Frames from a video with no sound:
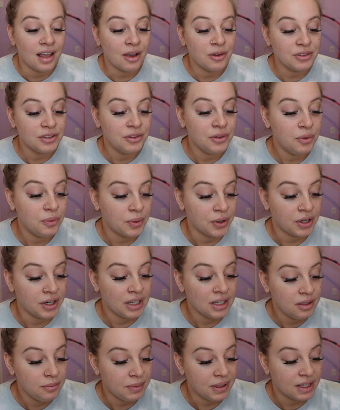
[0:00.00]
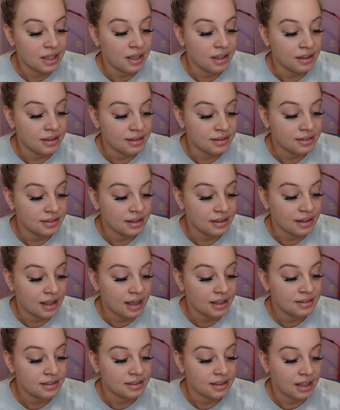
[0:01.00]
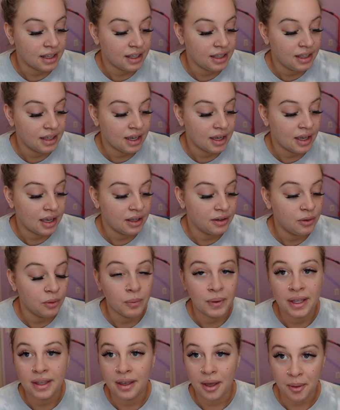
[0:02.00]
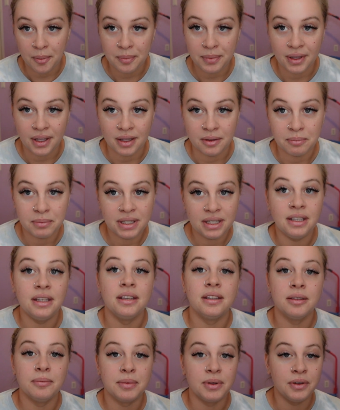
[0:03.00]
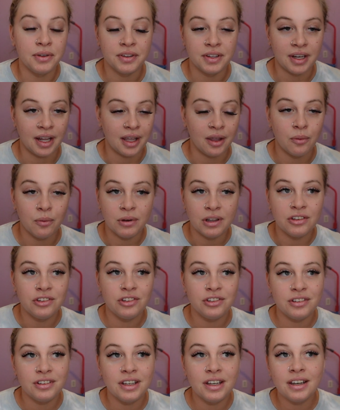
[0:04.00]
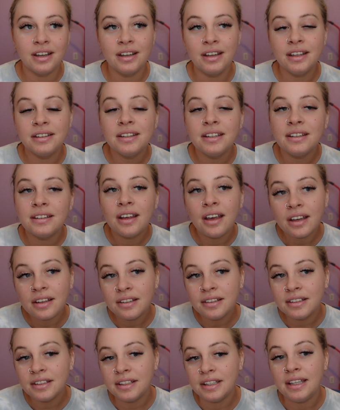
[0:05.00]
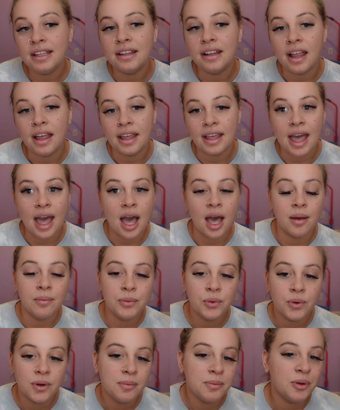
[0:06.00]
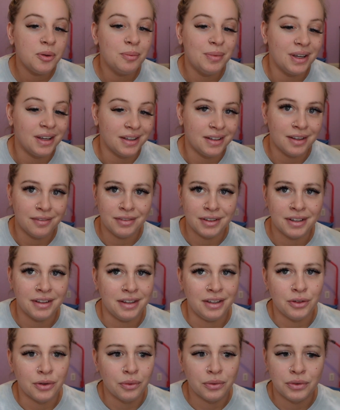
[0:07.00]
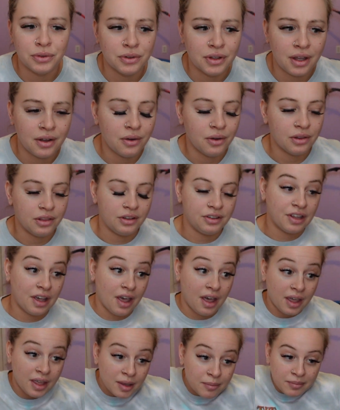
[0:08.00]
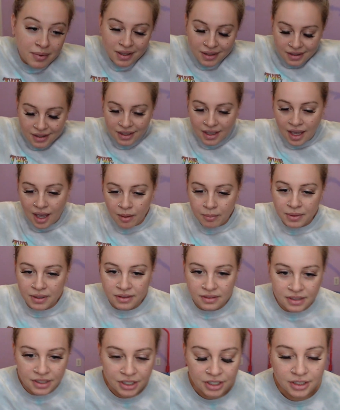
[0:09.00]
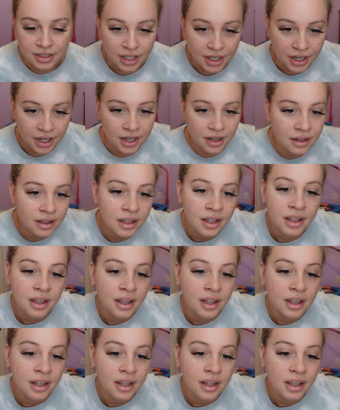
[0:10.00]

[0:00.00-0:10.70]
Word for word: I was a little worried because last night I had to wake up and pee in the middle of the night, which isn't technically like abnormal, but I definitely don't do that all the time, but it happens here and there.